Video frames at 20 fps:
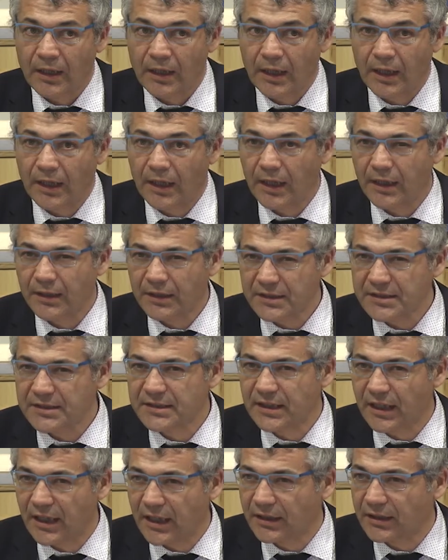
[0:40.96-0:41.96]
and
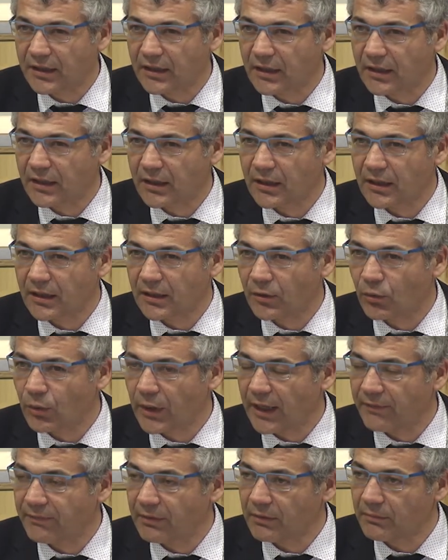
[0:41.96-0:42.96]
instead,
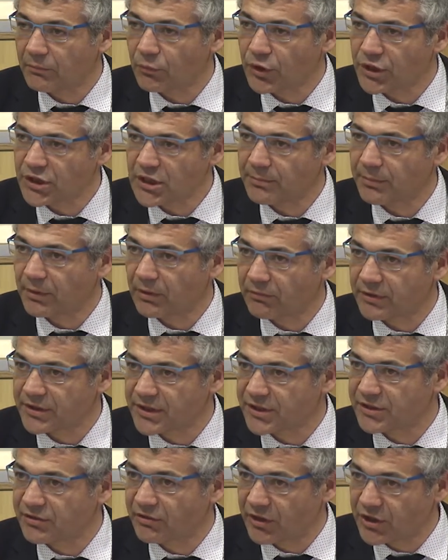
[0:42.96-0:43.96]
we have a municipal
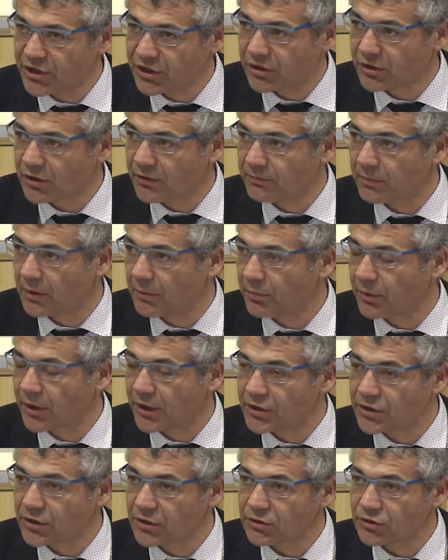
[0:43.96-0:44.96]
registration of
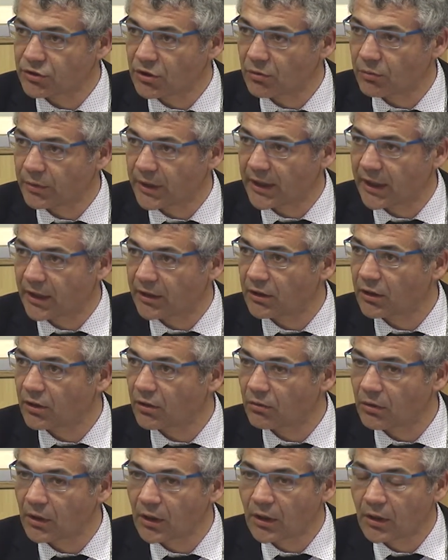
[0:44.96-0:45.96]
population, so we can
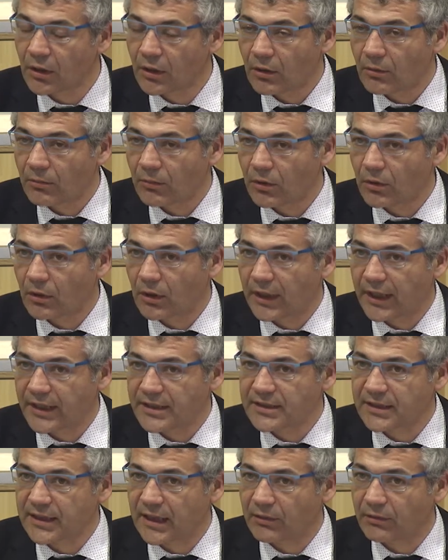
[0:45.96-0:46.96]
know more or
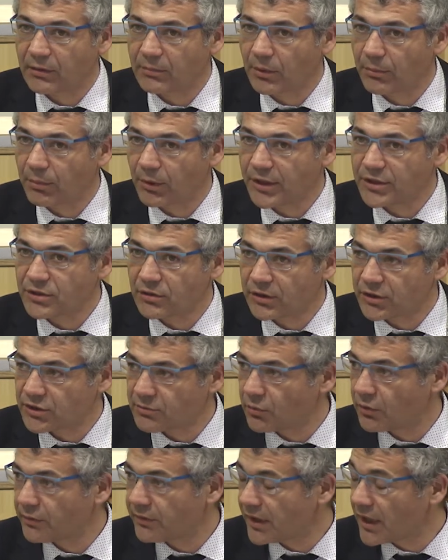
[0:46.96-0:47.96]
less how the population
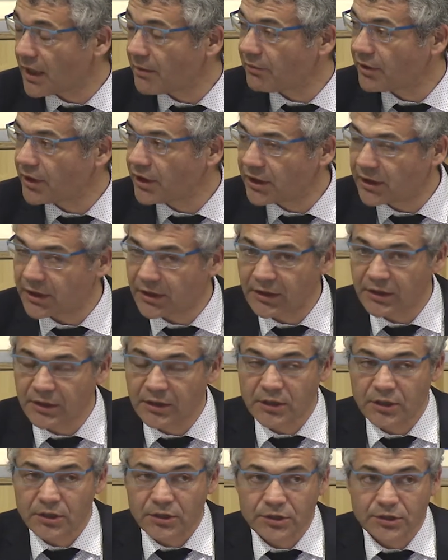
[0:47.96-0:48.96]
is moving every year.
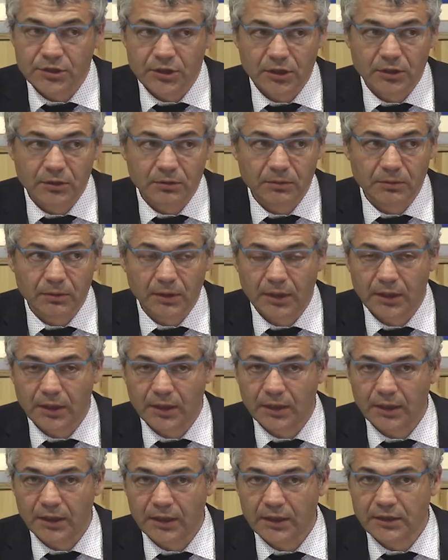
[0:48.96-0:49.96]
So
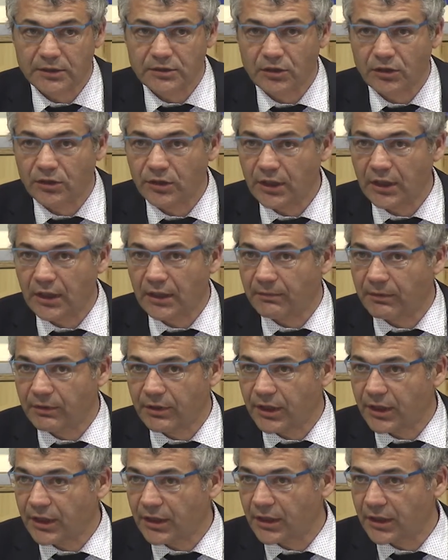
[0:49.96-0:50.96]
in Catalonia, every
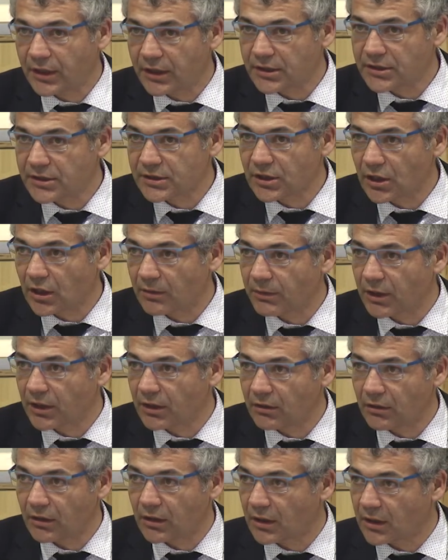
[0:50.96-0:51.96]
year is
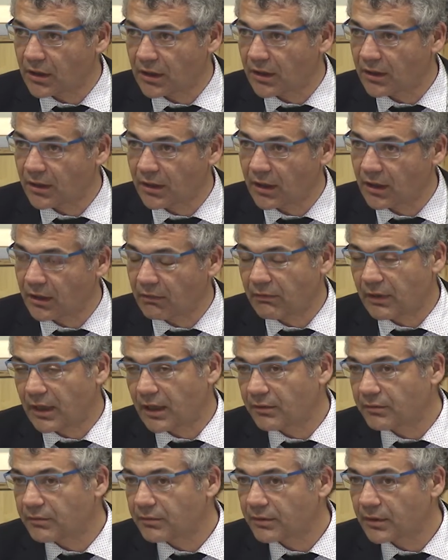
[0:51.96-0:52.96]
coming
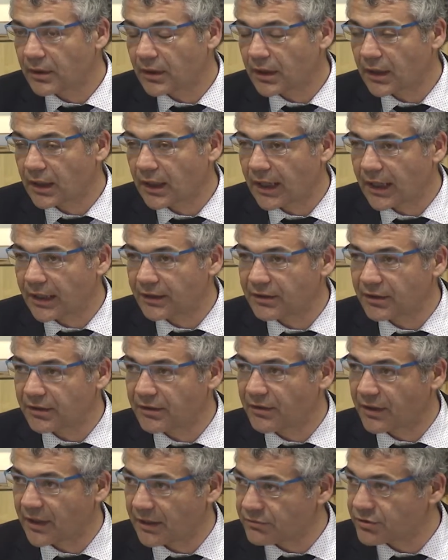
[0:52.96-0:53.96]
around
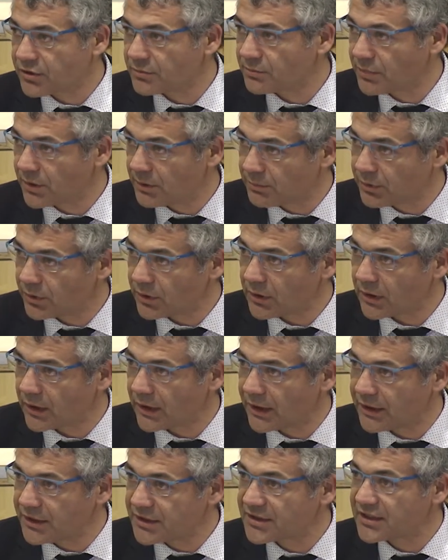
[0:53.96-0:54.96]
100,000 people,
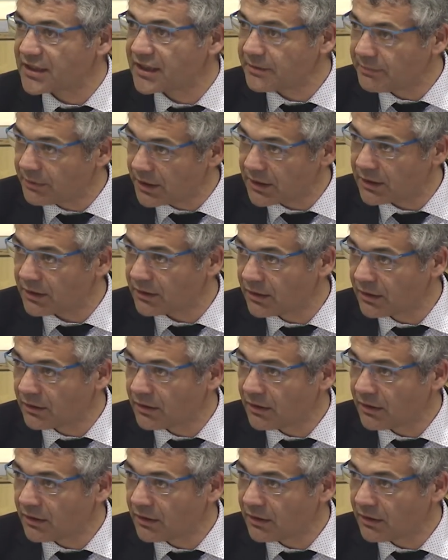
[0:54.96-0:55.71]
and is leaving